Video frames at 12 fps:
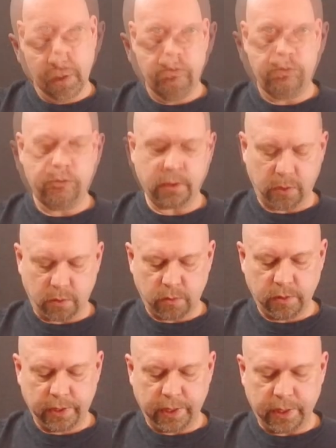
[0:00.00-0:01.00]

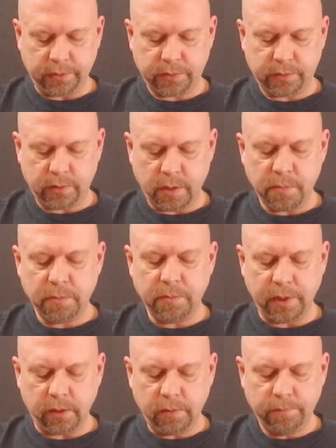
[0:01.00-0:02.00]
So it's thumb and
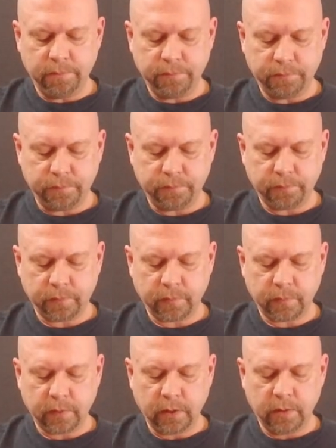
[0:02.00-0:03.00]
middle,
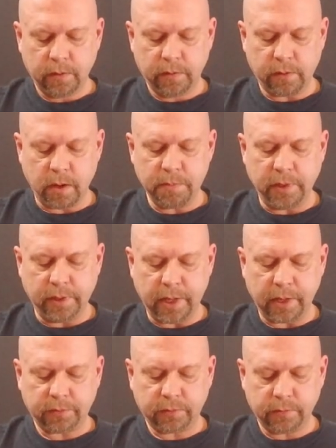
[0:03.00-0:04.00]
thumb
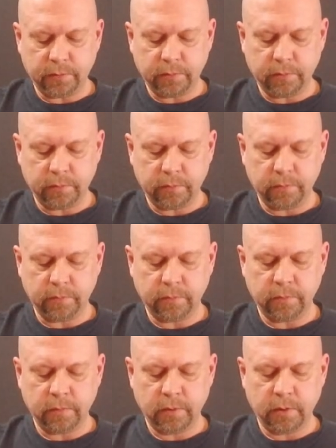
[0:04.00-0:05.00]
index,
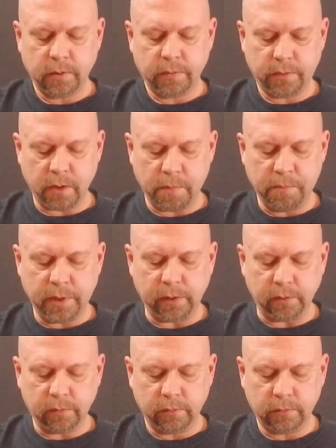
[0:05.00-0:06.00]
thumb
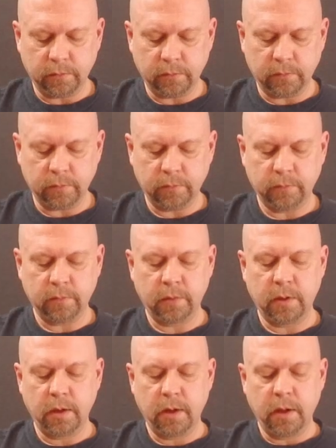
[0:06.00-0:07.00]
middle,
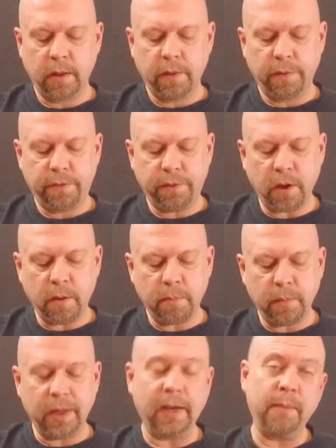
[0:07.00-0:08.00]

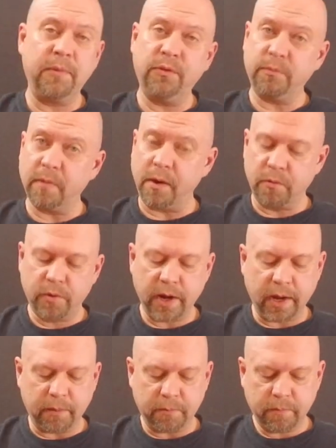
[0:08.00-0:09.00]
thumb, and I'm using my
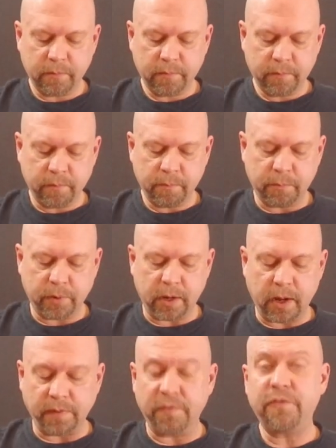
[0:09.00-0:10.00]
ring,
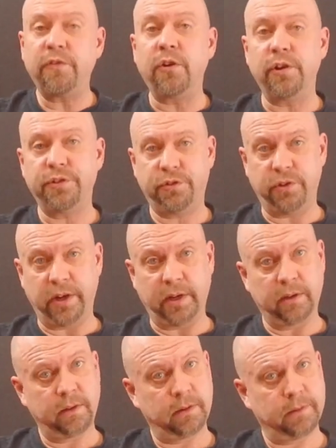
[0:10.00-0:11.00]
but on the first string,